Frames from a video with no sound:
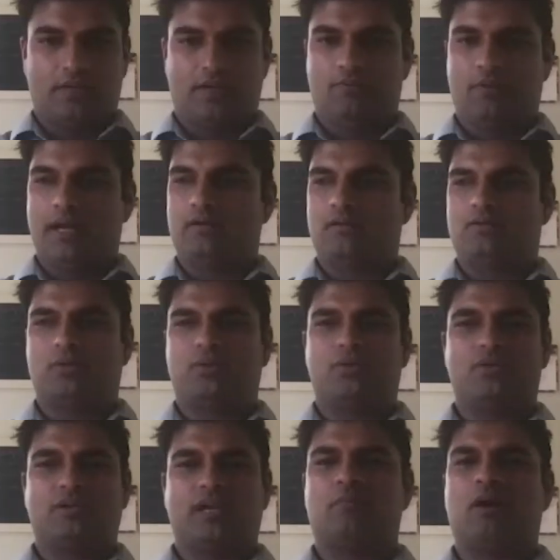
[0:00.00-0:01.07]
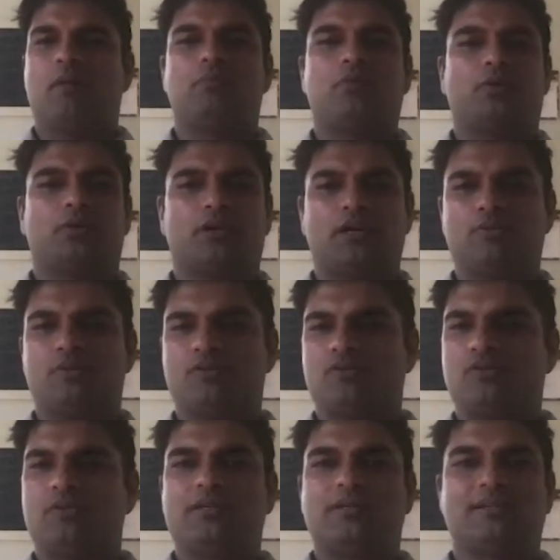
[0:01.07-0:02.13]
And right, tools like Bombora,
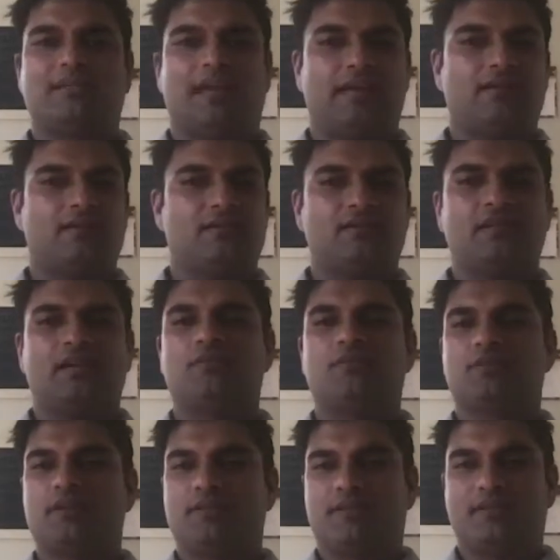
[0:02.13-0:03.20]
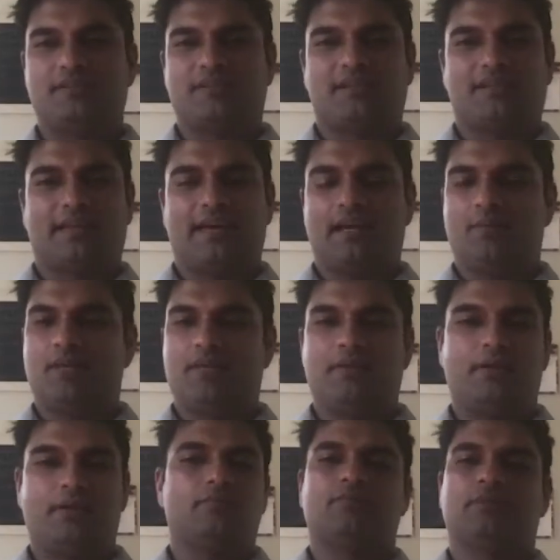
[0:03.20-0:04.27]
which do intent discovery, things like that. I mean,
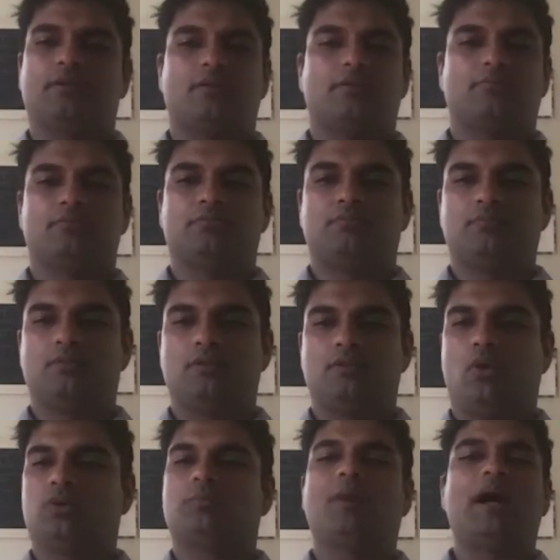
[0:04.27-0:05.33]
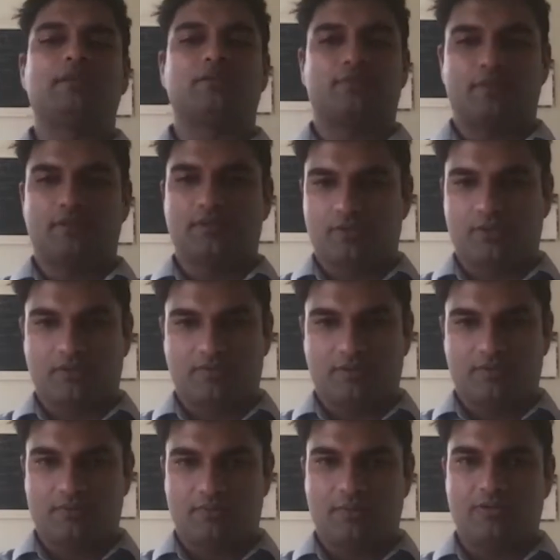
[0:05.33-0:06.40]
they're they're gold mines for this sort of
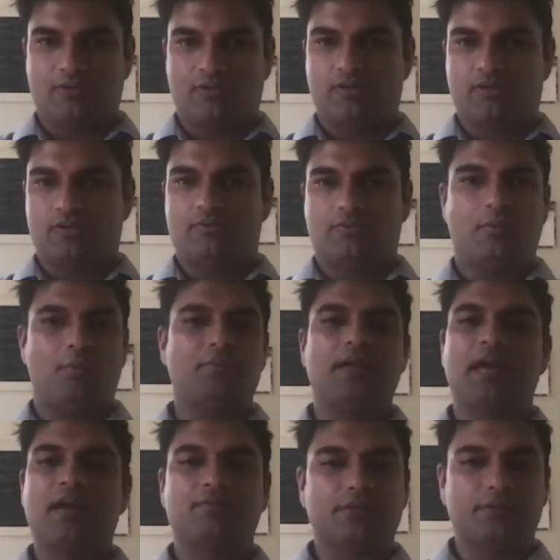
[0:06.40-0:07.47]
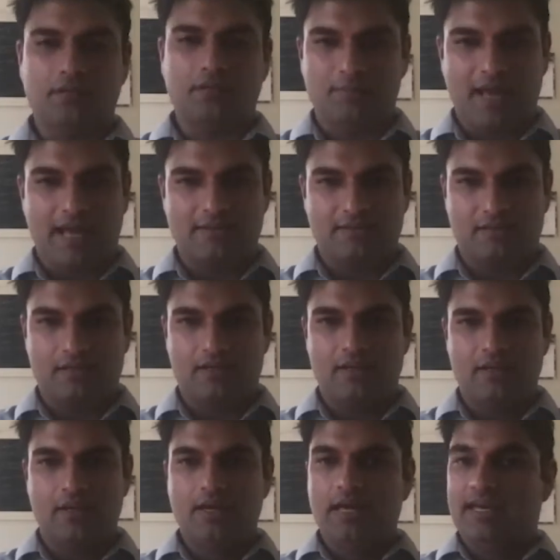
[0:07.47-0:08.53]
information too, from a behavioral capacity.
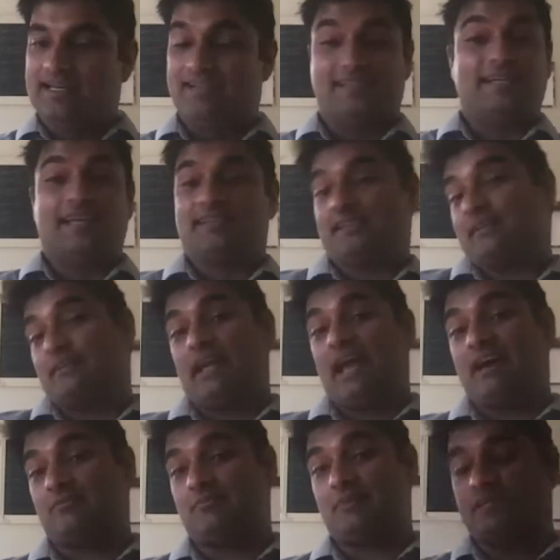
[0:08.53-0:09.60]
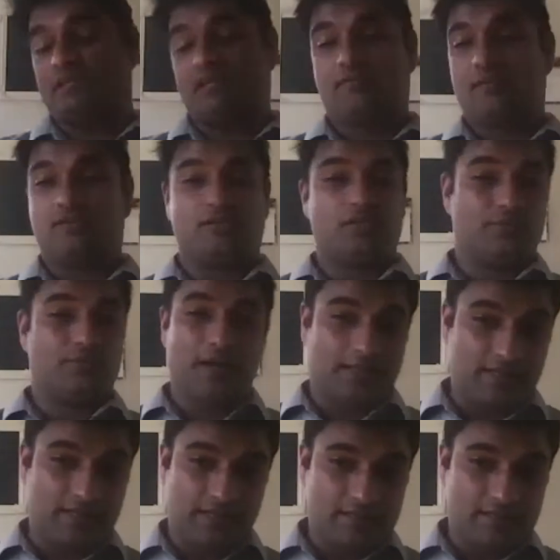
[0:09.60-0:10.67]
It doesn't necessarily have to be stuff that's
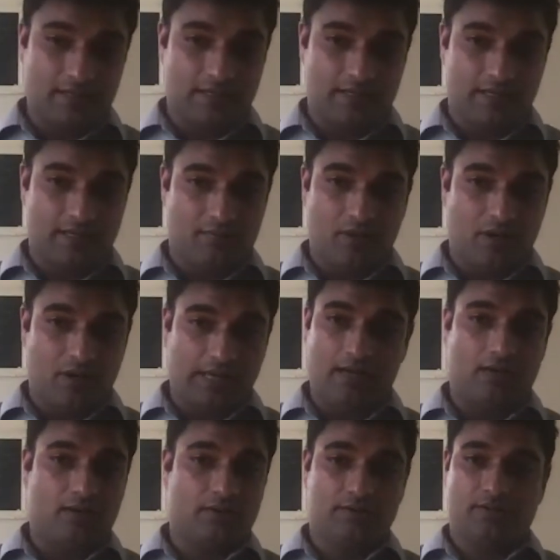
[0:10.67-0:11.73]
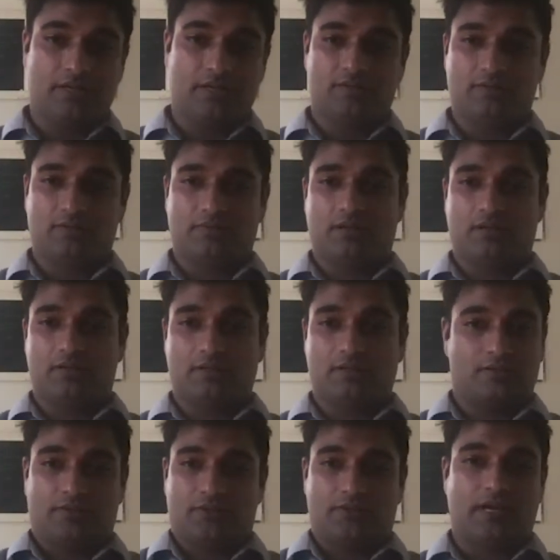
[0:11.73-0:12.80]
directly in in Marketo or Sales uh,
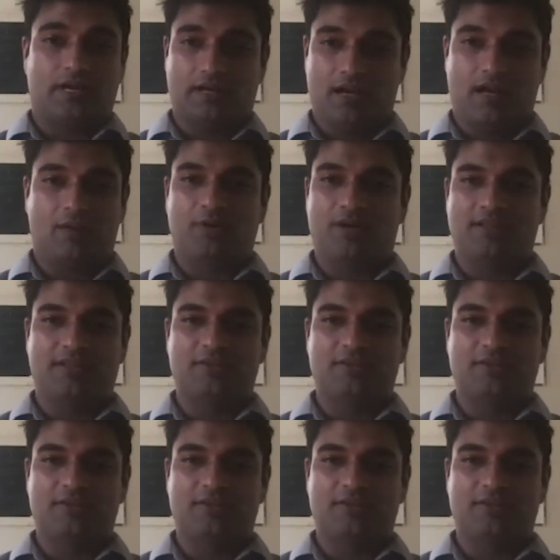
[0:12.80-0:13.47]
Salesforce.com, right?